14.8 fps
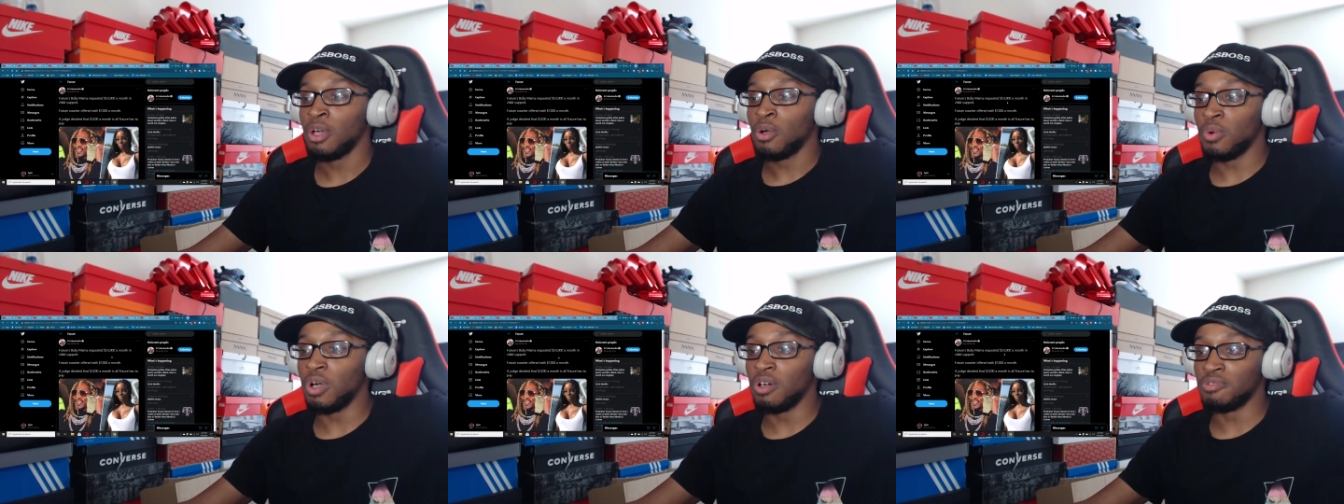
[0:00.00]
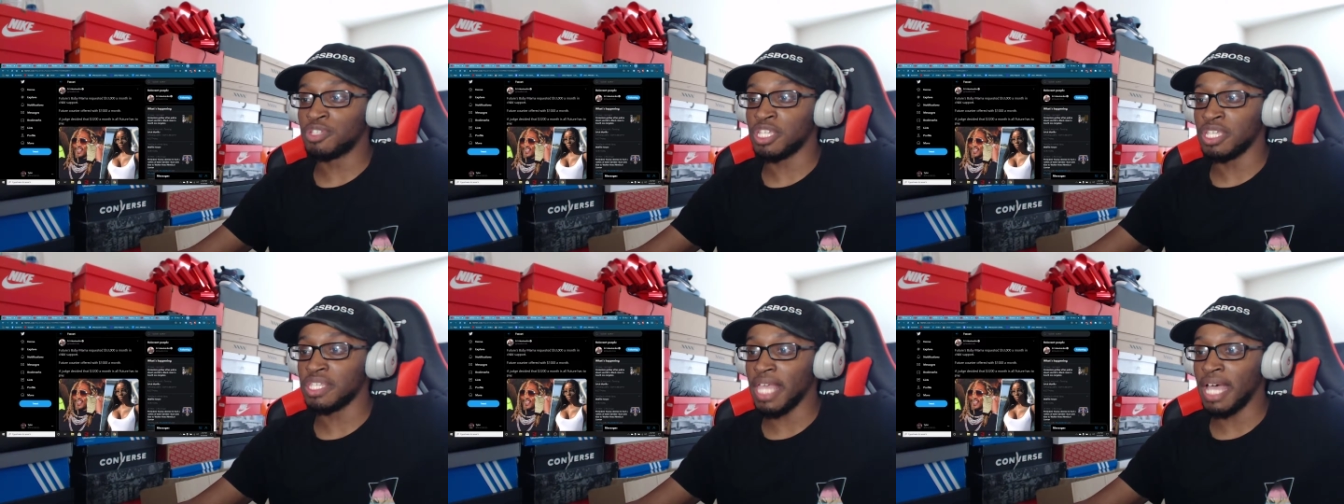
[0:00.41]
well, if
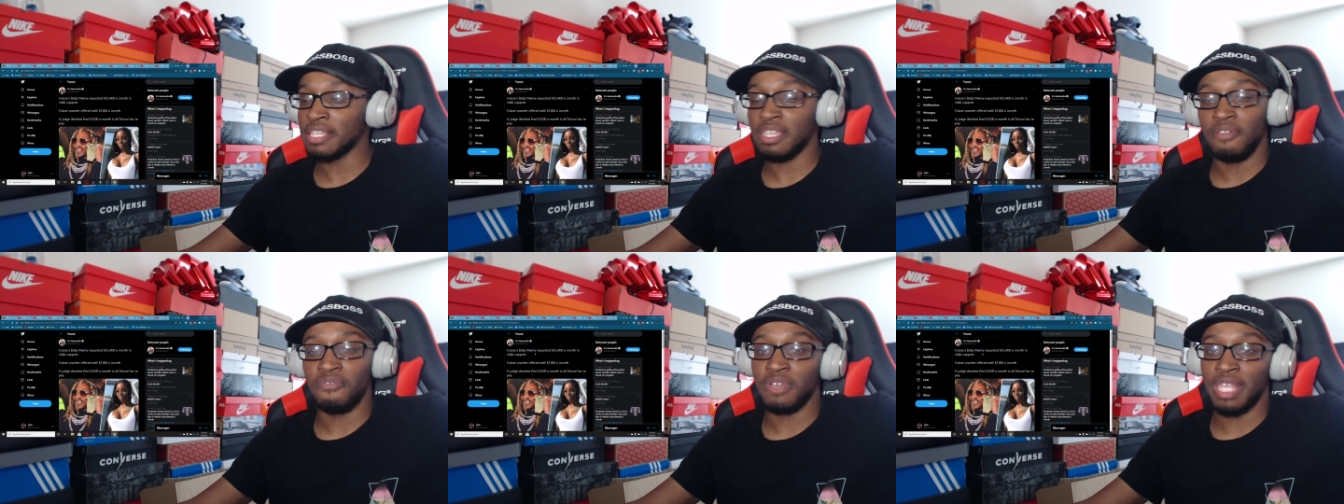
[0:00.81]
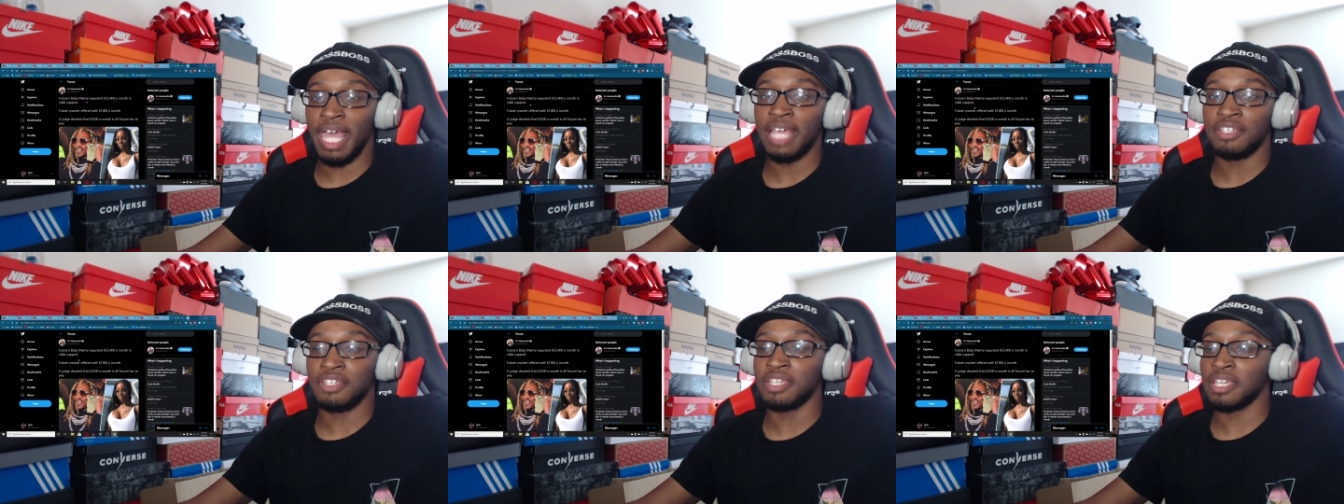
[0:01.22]
she's asking for
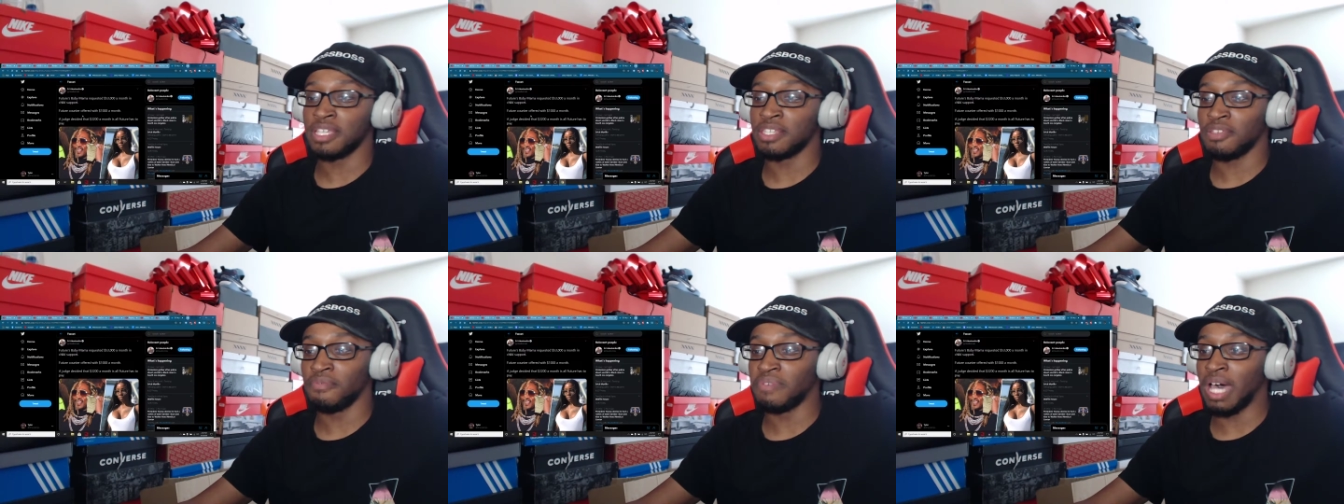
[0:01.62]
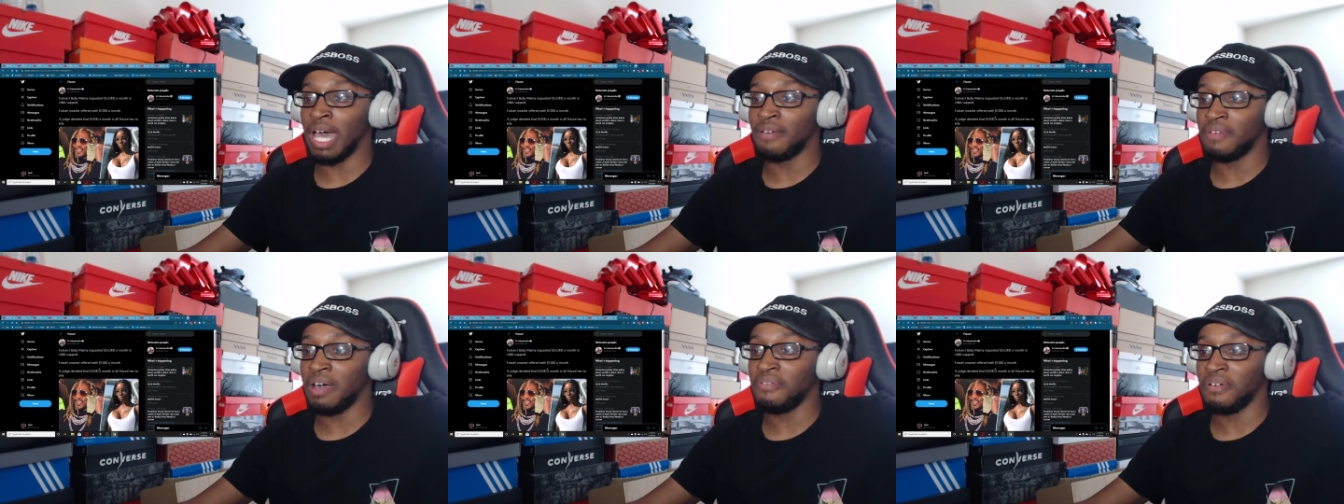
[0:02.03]
that, she can
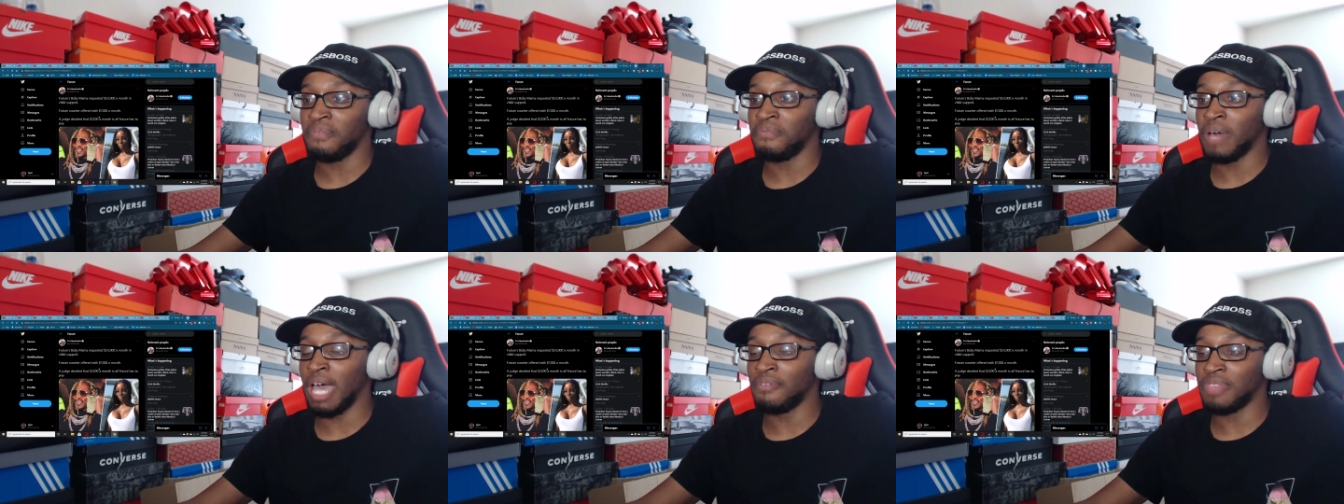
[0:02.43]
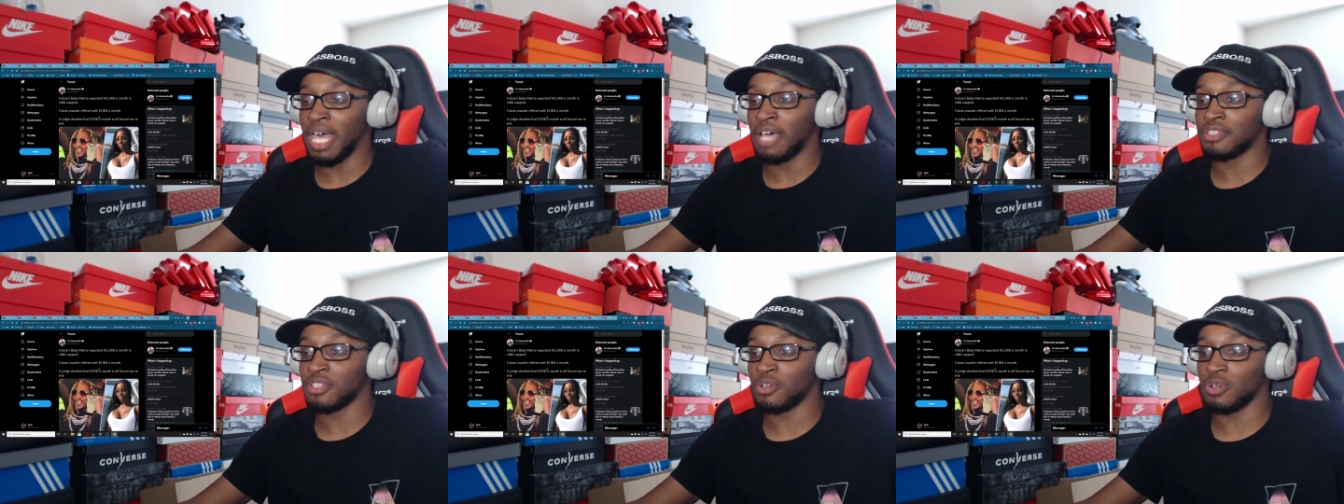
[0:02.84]
survive off of five
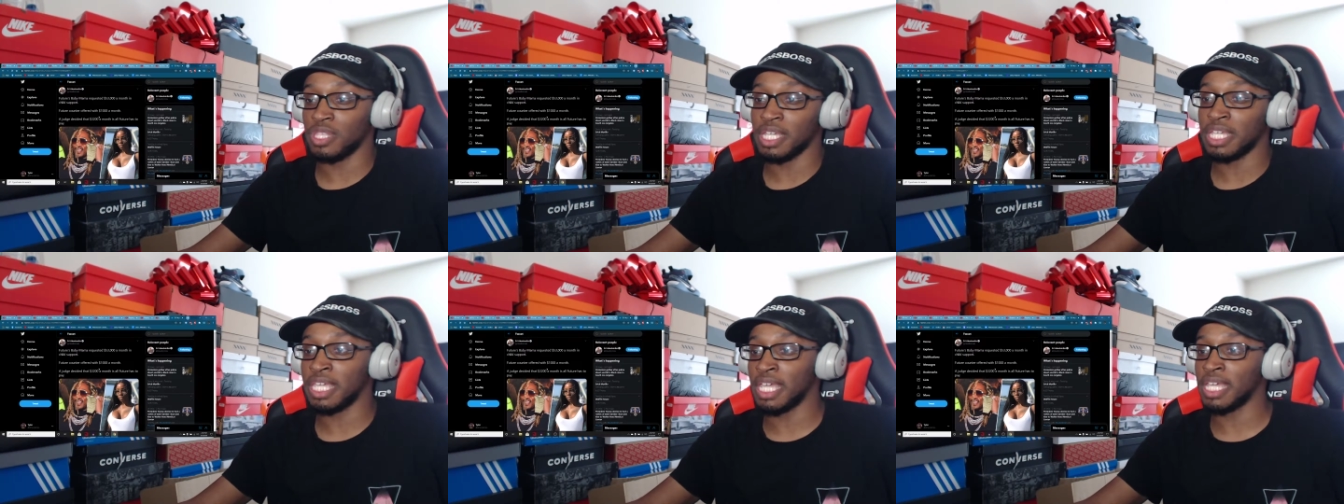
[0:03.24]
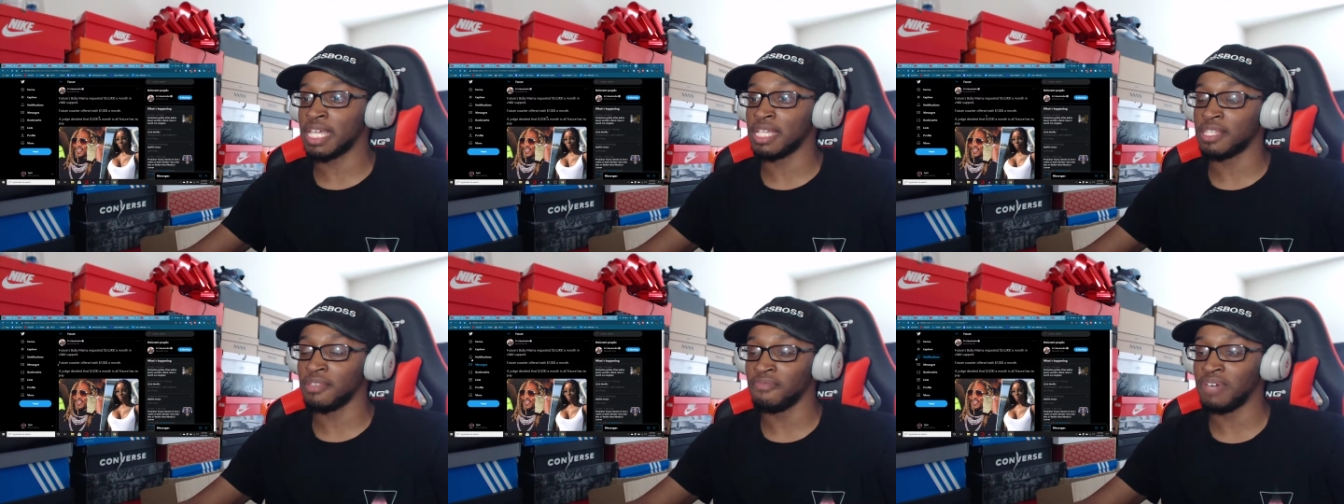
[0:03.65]
thousand, or the kid
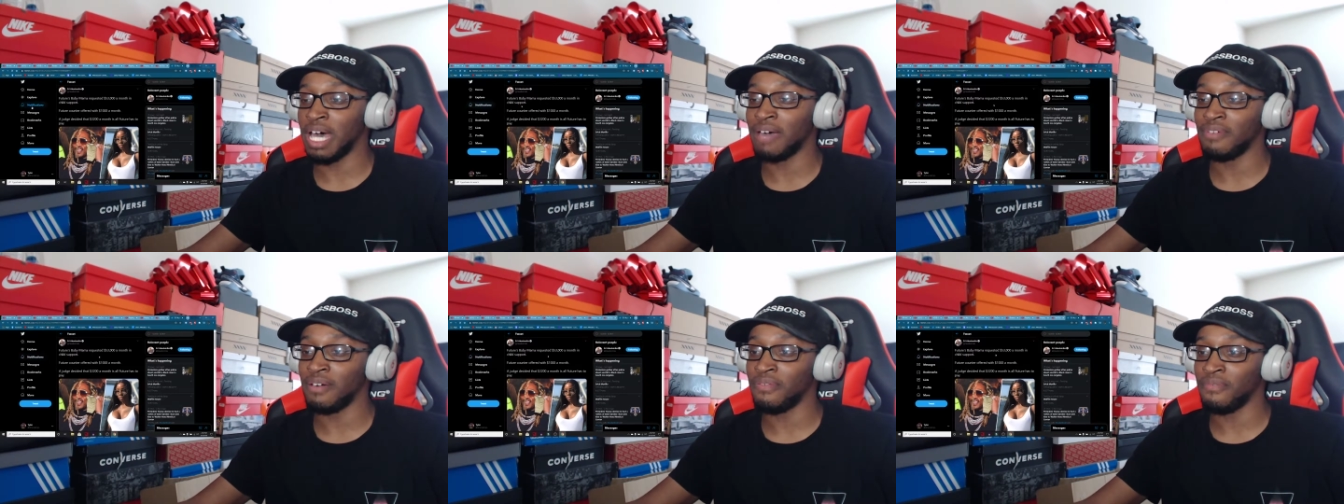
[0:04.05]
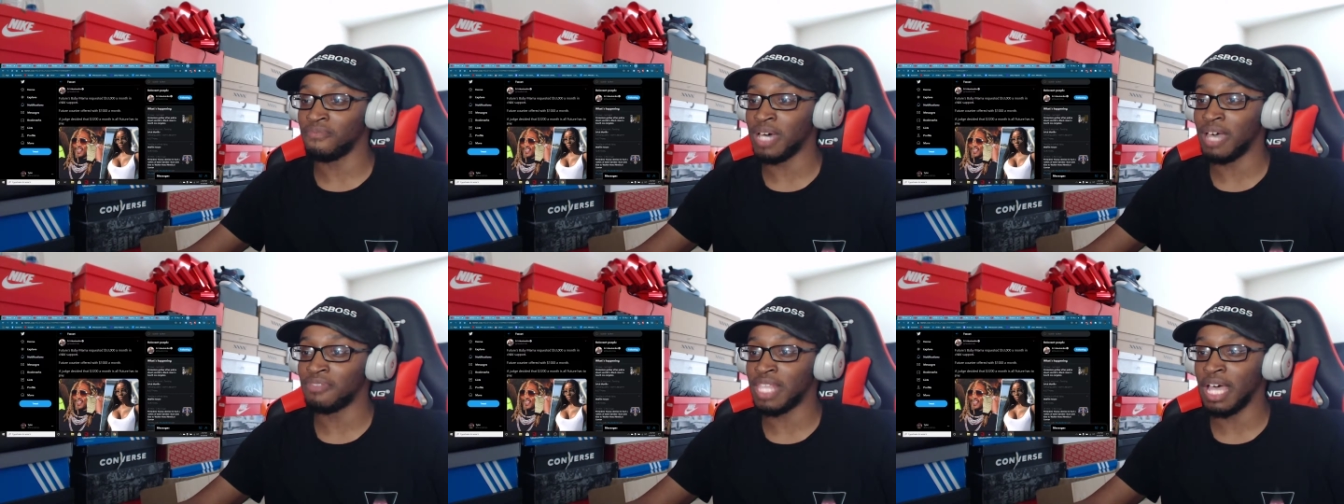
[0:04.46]
can survive off of
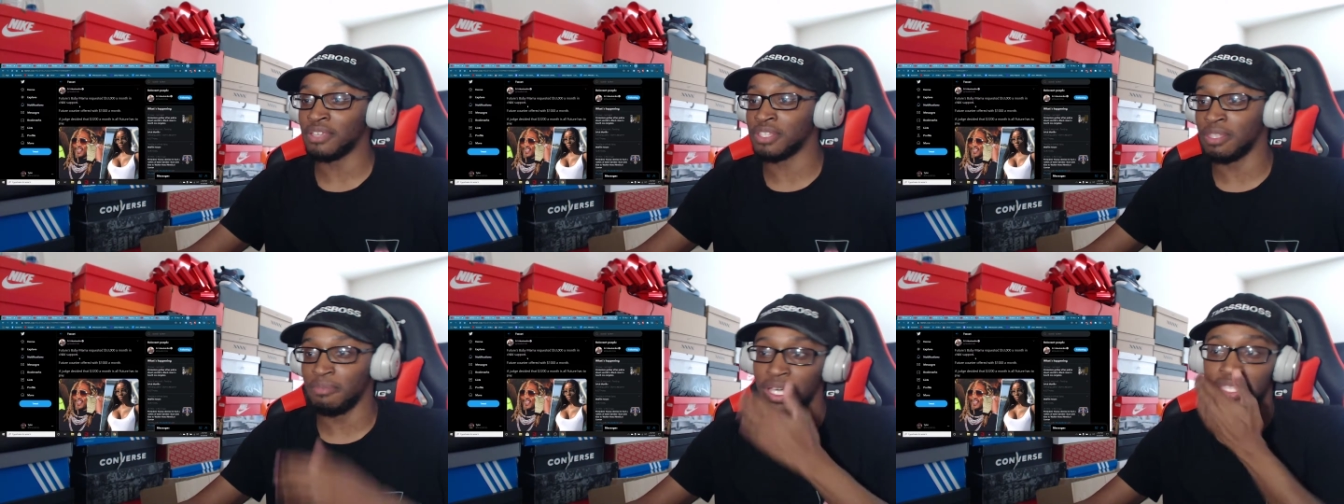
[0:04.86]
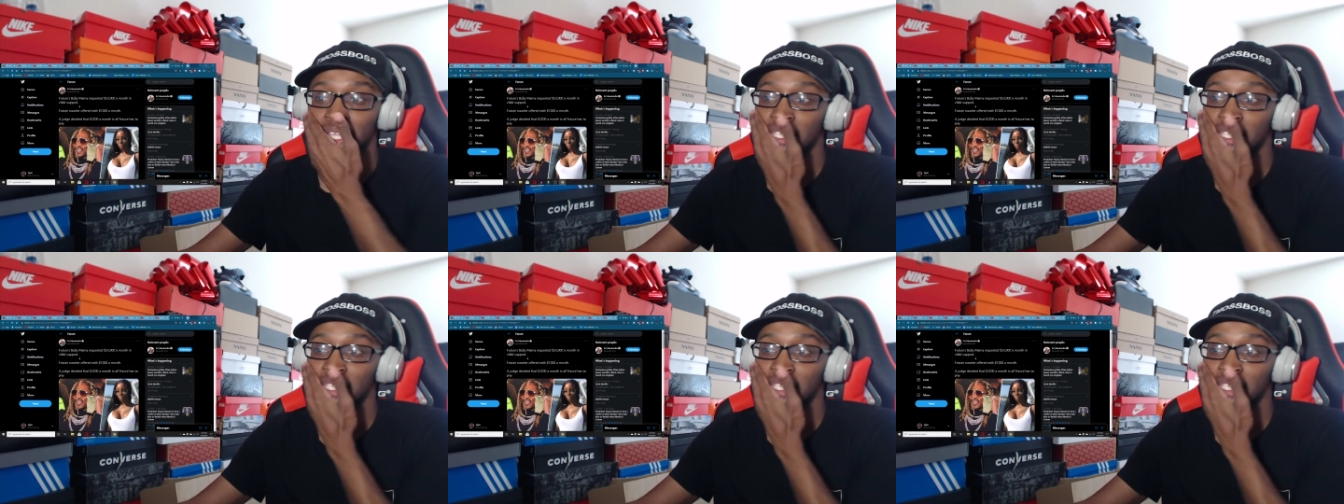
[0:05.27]
five thousand a month.